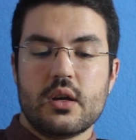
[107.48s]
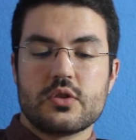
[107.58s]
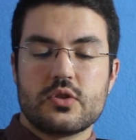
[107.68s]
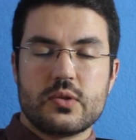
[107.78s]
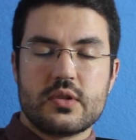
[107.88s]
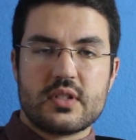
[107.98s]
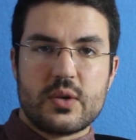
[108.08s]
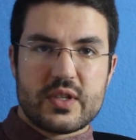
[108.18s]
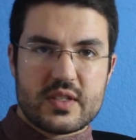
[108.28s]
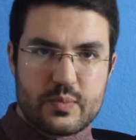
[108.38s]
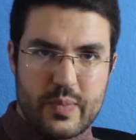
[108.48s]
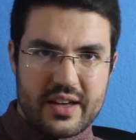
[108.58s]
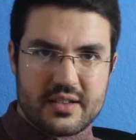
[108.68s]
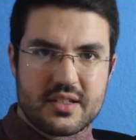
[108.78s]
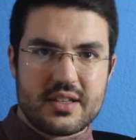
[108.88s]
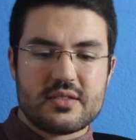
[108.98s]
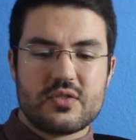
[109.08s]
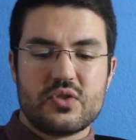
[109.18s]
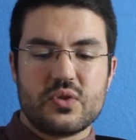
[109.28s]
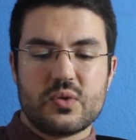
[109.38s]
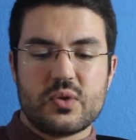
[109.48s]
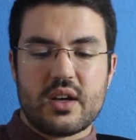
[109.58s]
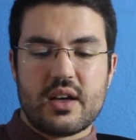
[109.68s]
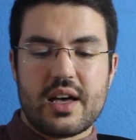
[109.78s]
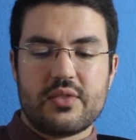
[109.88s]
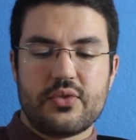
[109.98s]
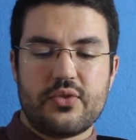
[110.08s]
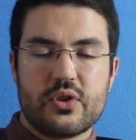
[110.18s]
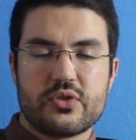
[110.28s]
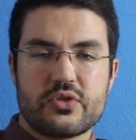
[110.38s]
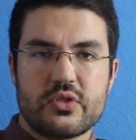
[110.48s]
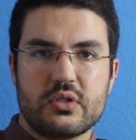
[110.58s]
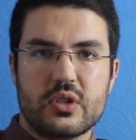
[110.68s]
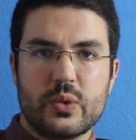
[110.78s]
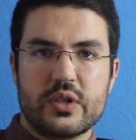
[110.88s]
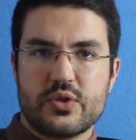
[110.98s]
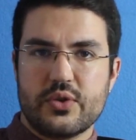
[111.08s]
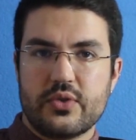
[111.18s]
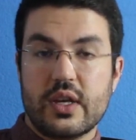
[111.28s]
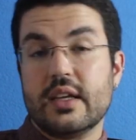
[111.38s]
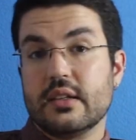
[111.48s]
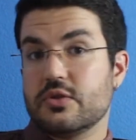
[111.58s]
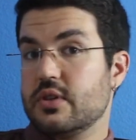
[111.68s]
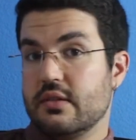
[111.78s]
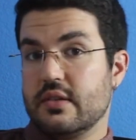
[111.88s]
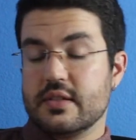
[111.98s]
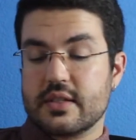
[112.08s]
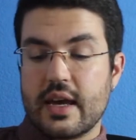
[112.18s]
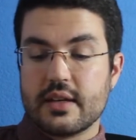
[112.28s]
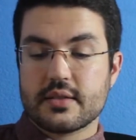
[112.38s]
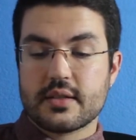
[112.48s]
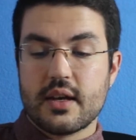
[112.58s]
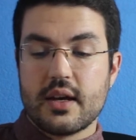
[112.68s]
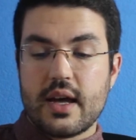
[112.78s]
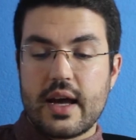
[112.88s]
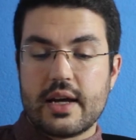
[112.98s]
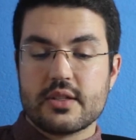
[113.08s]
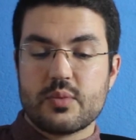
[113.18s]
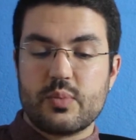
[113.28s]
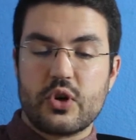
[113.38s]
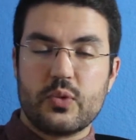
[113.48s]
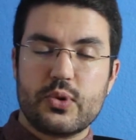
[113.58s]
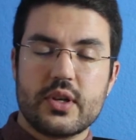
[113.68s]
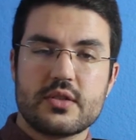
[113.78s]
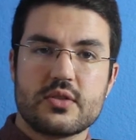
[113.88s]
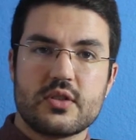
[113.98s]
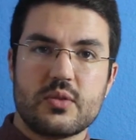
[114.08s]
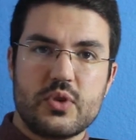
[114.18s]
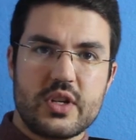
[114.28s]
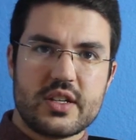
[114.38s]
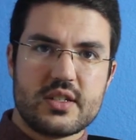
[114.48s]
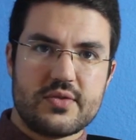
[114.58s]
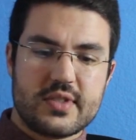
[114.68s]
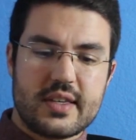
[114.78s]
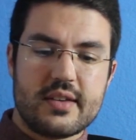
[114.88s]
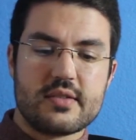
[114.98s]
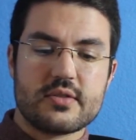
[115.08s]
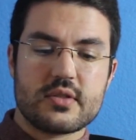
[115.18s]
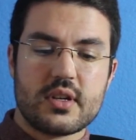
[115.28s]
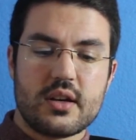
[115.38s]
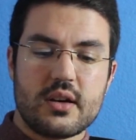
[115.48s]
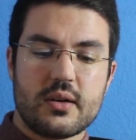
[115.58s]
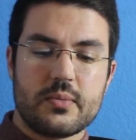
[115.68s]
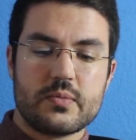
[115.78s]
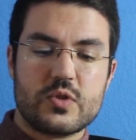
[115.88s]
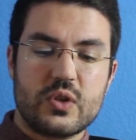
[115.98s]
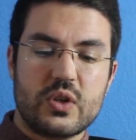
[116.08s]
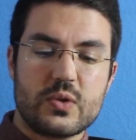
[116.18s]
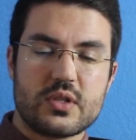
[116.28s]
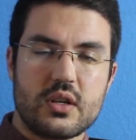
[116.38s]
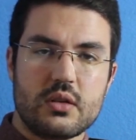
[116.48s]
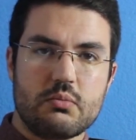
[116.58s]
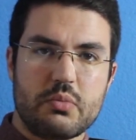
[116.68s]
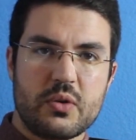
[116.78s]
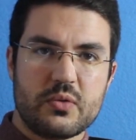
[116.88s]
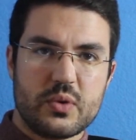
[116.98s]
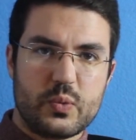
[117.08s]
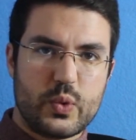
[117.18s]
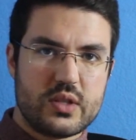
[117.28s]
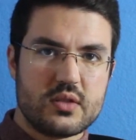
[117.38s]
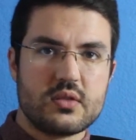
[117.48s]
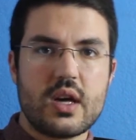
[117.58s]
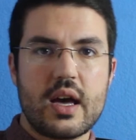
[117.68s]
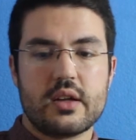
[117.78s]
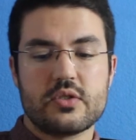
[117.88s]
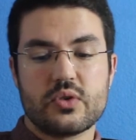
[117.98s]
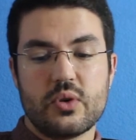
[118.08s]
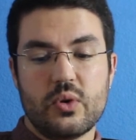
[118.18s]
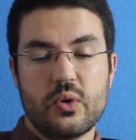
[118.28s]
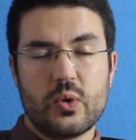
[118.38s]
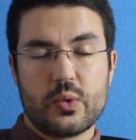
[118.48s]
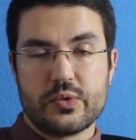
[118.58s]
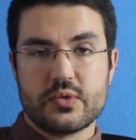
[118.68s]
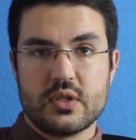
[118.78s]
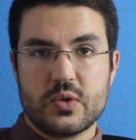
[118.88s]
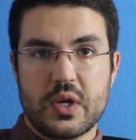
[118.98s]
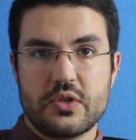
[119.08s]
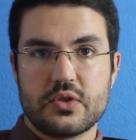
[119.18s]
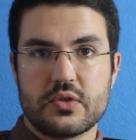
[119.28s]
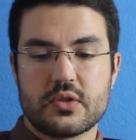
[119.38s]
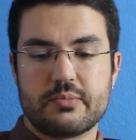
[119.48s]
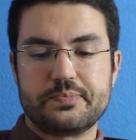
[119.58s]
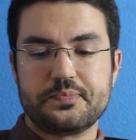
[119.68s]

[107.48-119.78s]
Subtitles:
Students are expected to have a functional knowledge of English in this case, and appropriate communicative skills to use it in both written and oral situations.